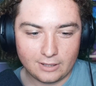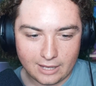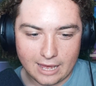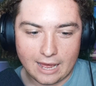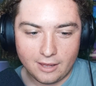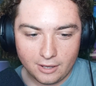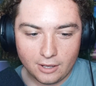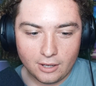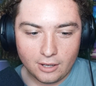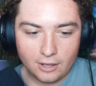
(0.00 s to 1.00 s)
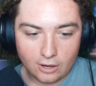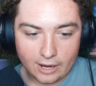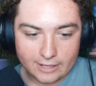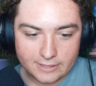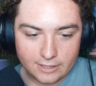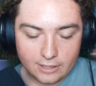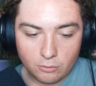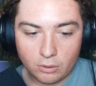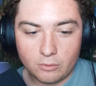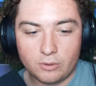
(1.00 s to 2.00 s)
Yeah. All right.
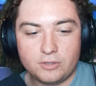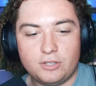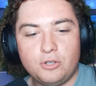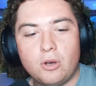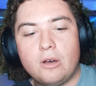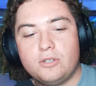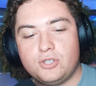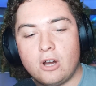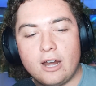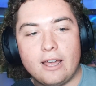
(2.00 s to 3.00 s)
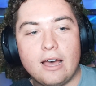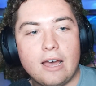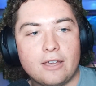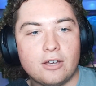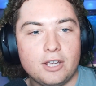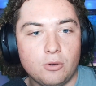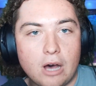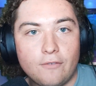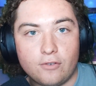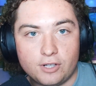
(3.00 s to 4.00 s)
What, what, you sorry I cut you
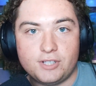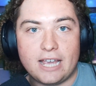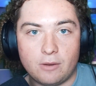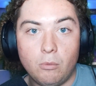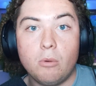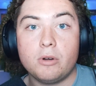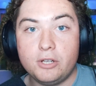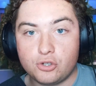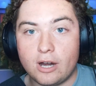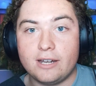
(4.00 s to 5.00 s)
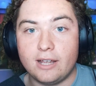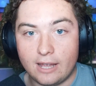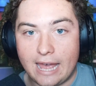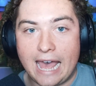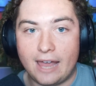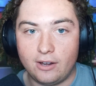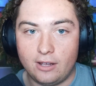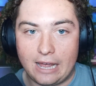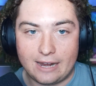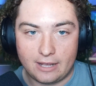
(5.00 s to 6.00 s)
off for a second. What were you trying to add
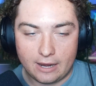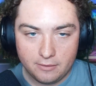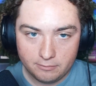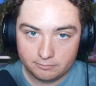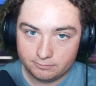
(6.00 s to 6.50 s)
add in?